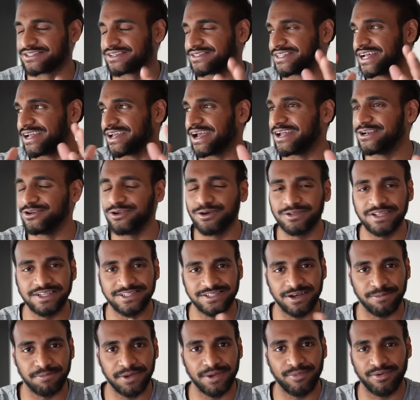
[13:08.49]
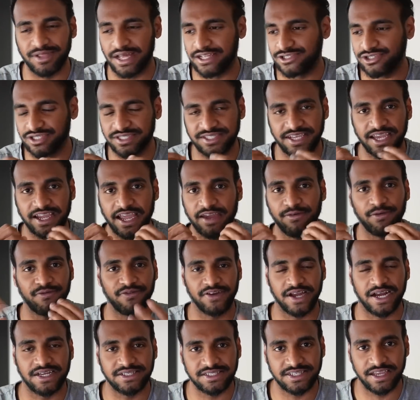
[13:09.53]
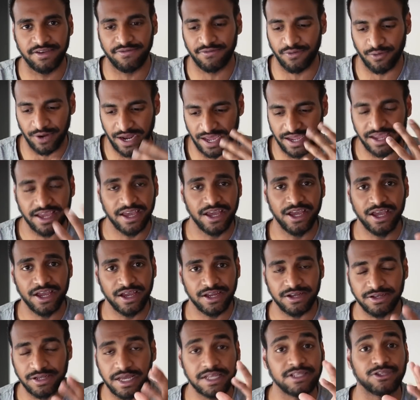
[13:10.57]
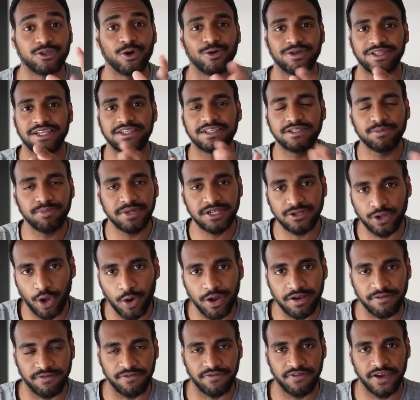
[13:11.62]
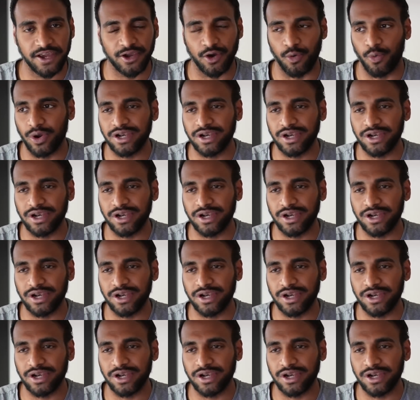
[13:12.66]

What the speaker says: Because I know there's some people that just take everything I say for like, that doesn't mean go and fail.